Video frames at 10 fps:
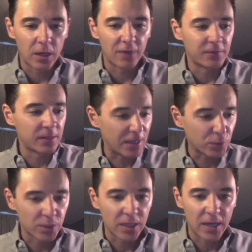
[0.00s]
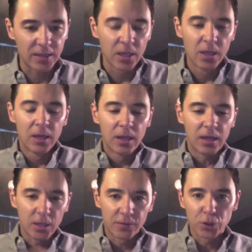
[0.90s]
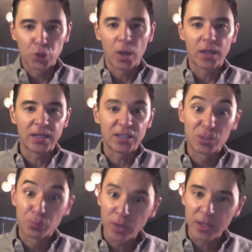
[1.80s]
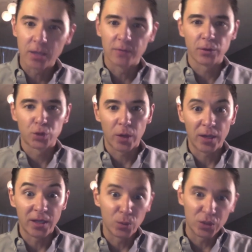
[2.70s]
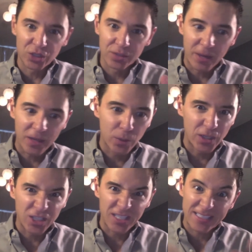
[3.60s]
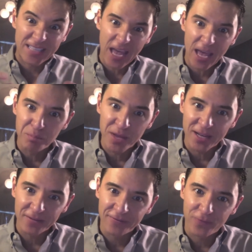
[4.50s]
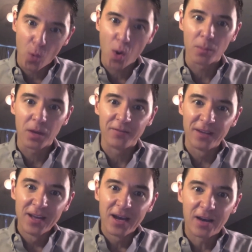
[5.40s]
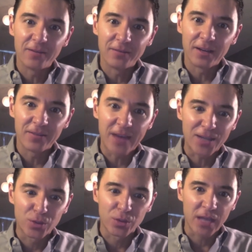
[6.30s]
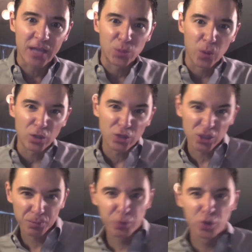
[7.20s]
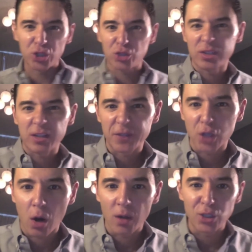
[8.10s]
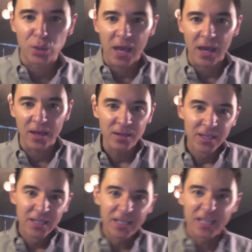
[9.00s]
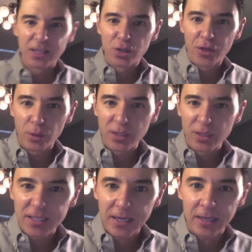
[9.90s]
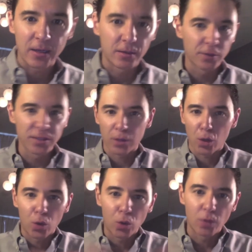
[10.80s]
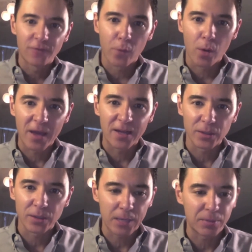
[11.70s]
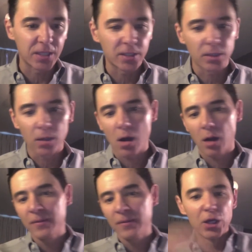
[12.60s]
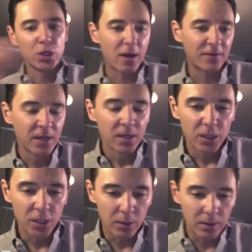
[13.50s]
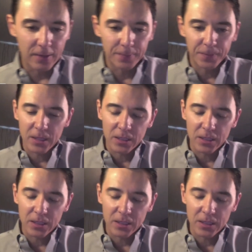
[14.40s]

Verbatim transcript: of exercise interval training, sprint interval training, which is, by the way, just a 10 minute form of, of, of, exercise where you just push yourself as hard as you can in little 30 second intervals, and the whole format is only 10 minutes long. Wow. You have you know, uh,